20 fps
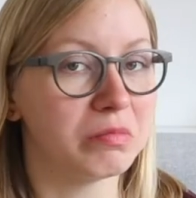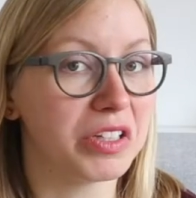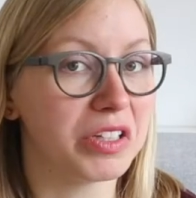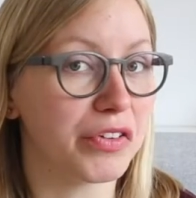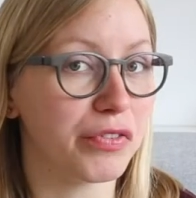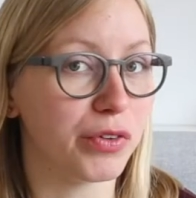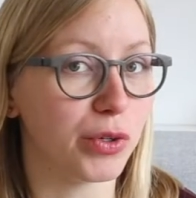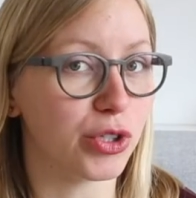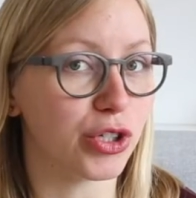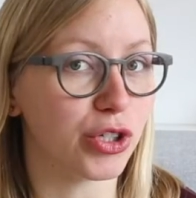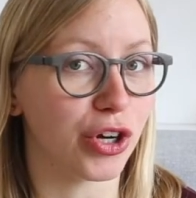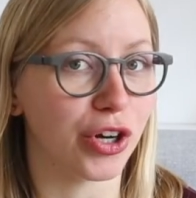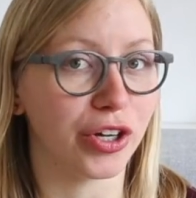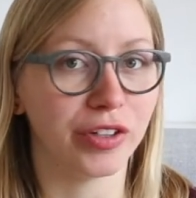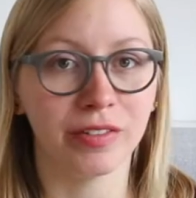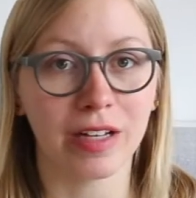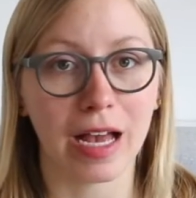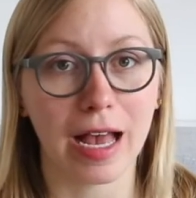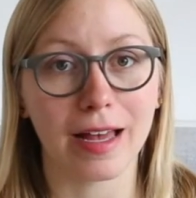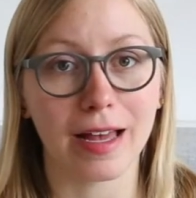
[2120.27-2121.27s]
the
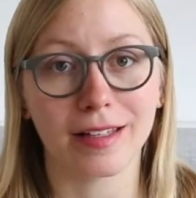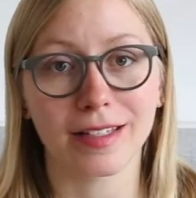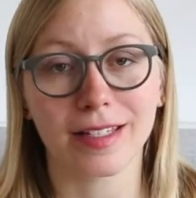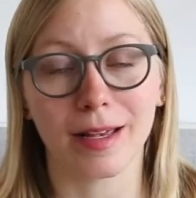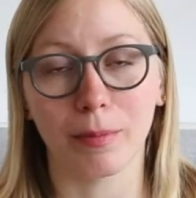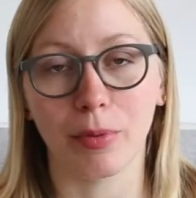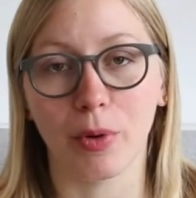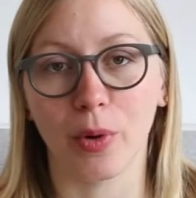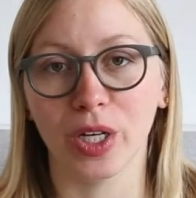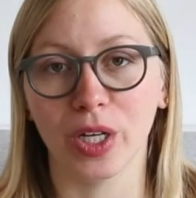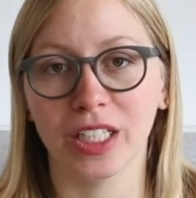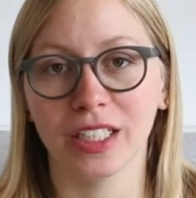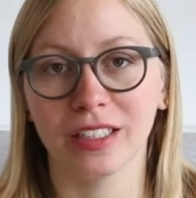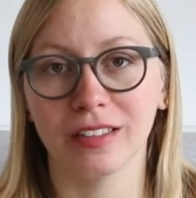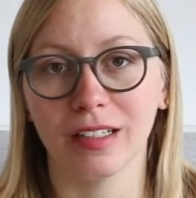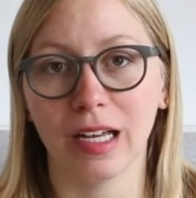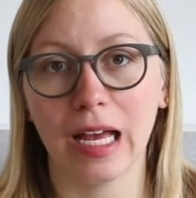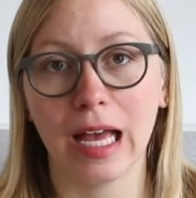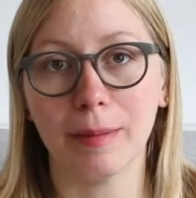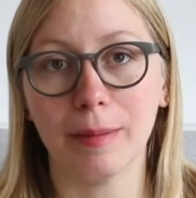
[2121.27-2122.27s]
future at some point
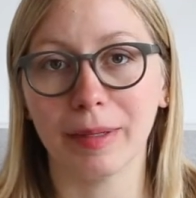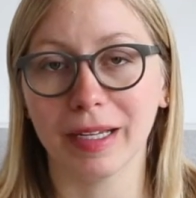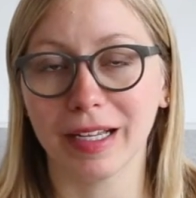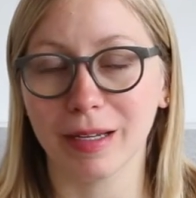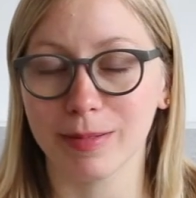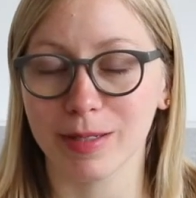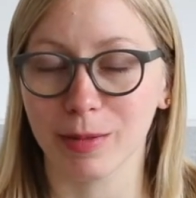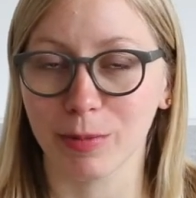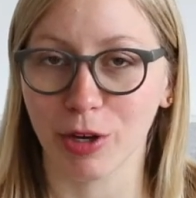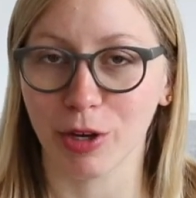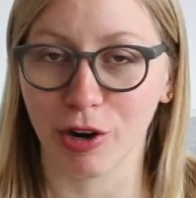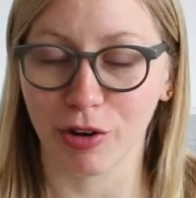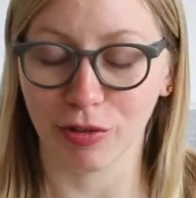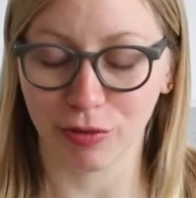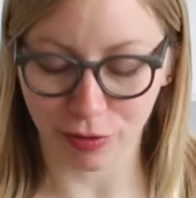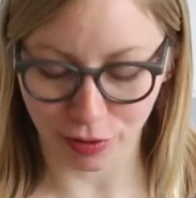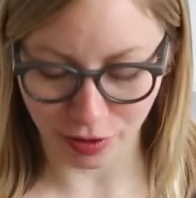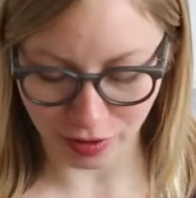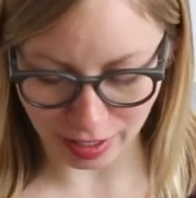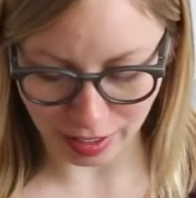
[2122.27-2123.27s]
and pick up some yarn
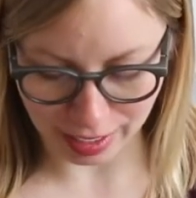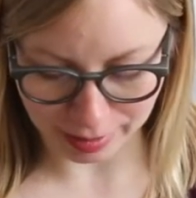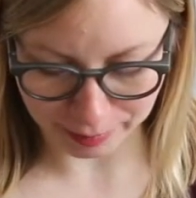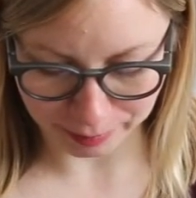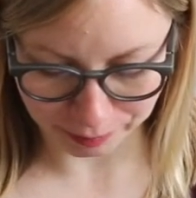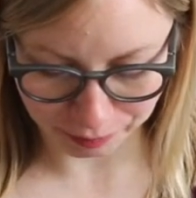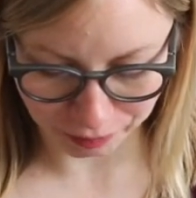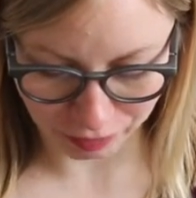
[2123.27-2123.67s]
for that.